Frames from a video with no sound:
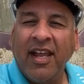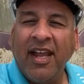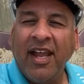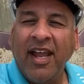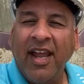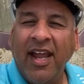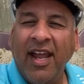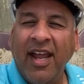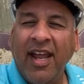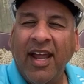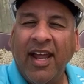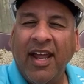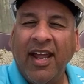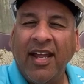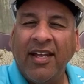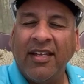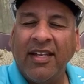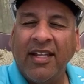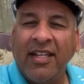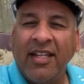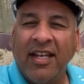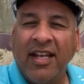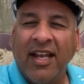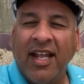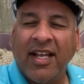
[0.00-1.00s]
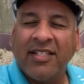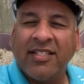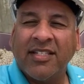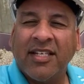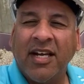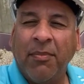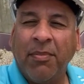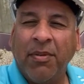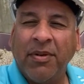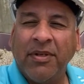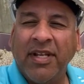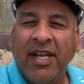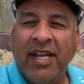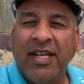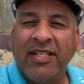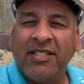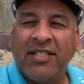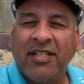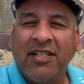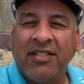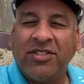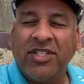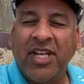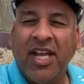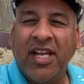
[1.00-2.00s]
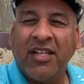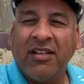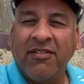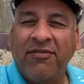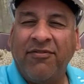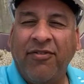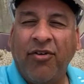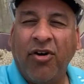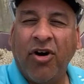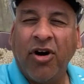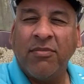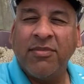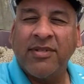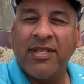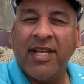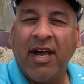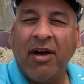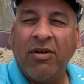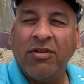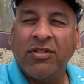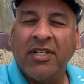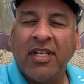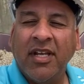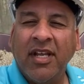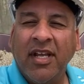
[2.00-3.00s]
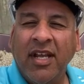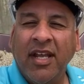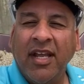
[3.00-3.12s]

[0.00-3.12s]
and in the next couple of days they'll take the forms out